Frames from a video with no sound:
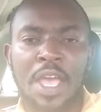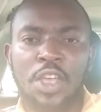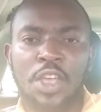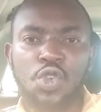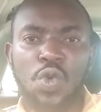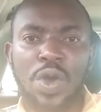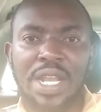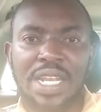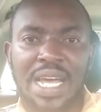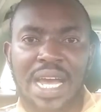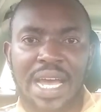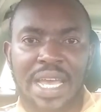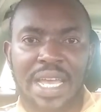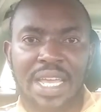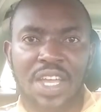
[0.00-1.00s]
You and
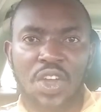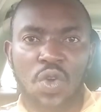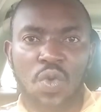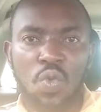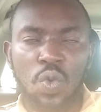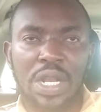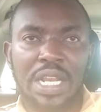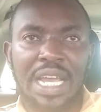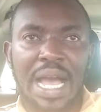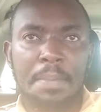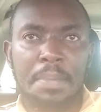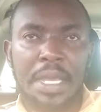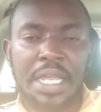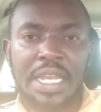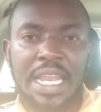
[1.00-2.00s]
I will
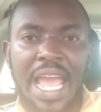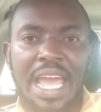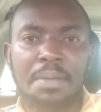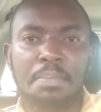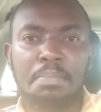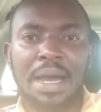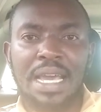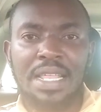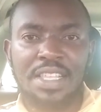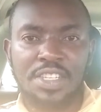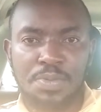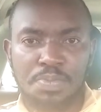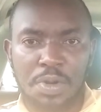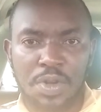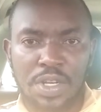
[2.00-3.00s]
come in and buy this
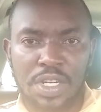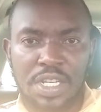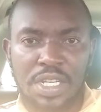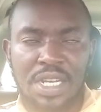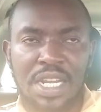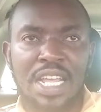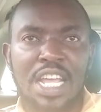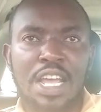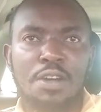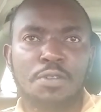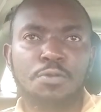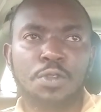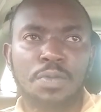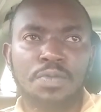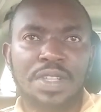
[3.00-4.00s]
bond
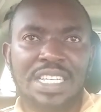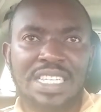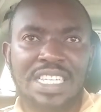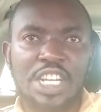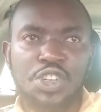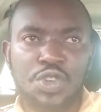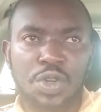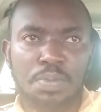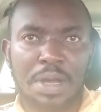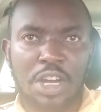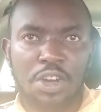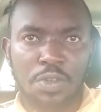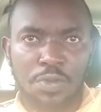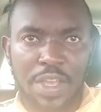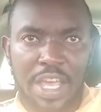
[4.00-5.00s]
from the Central
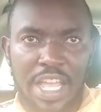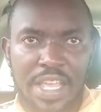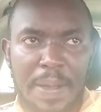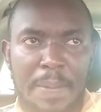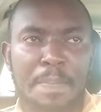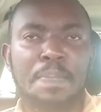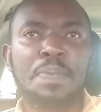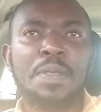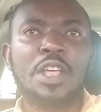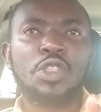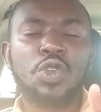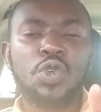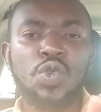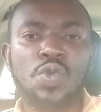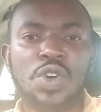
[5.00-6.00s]
Bank of Kenya
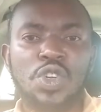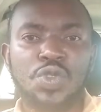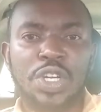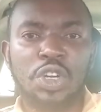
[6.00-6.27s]
through what we